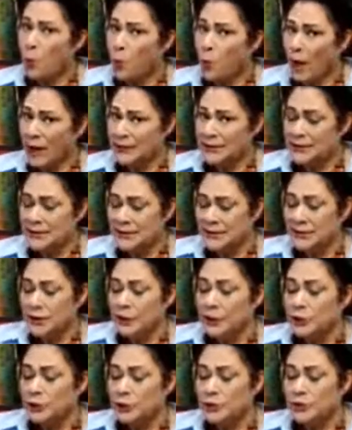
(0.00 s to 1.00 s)
Once
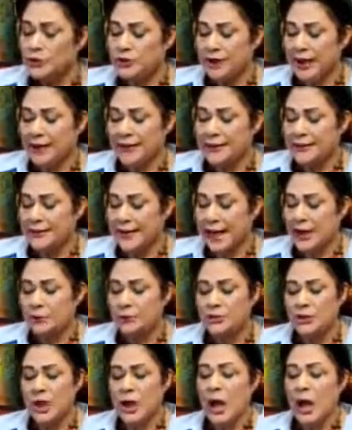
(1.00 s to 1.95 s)
you take it out,